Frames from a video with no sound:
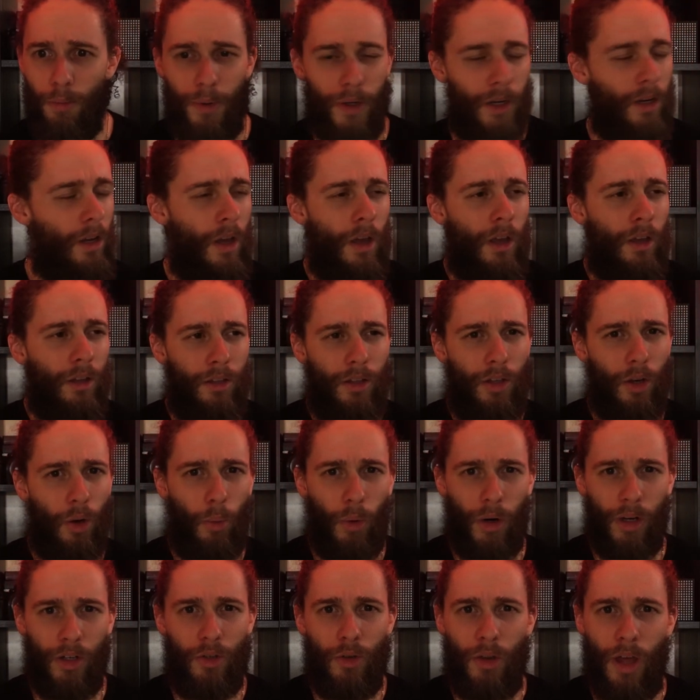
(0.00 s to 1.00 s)
but you don't
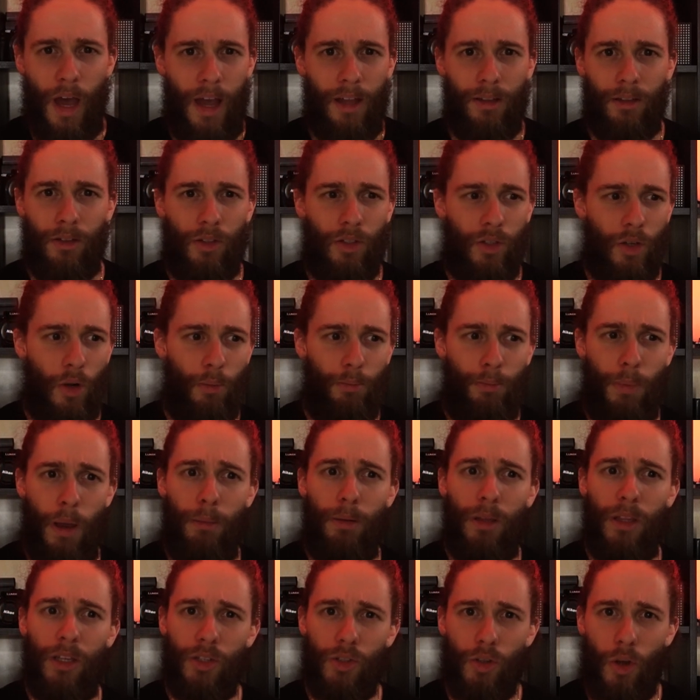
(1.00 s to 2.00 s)
want to do that, and so
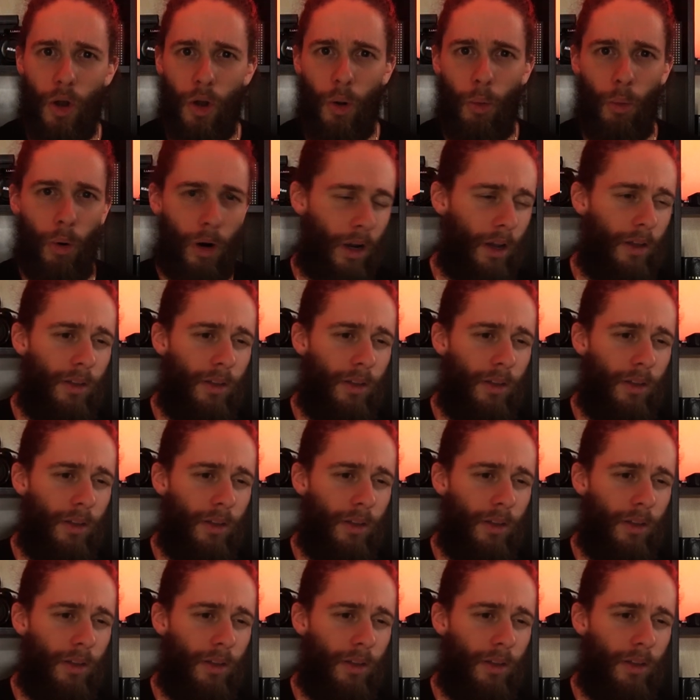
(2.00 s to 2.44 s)
maybe this song will work,